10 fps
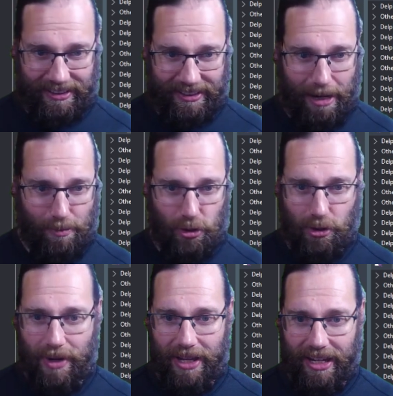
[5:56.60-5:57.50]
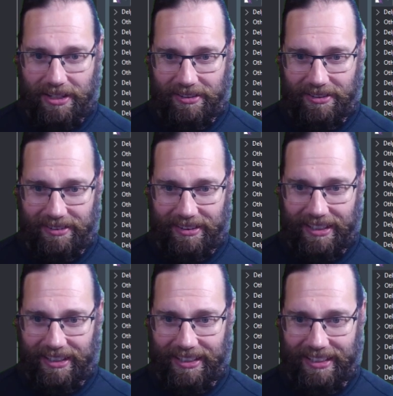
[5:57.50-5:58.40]
yeah, I'm not sure why that
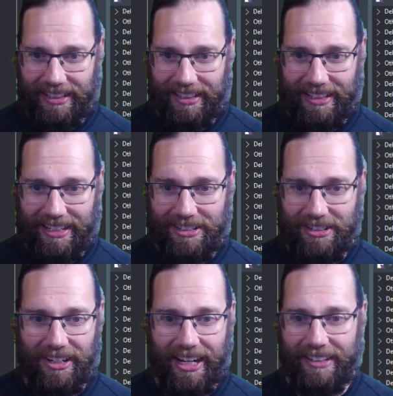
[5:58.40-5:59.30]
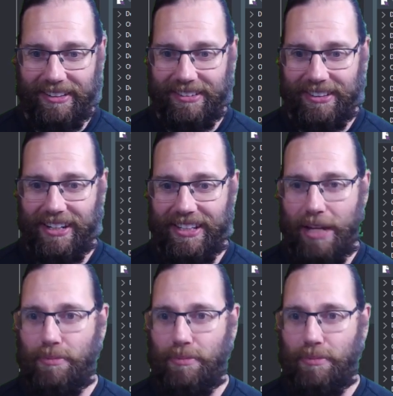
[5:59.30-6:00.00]
uh, didn't like didn't like that.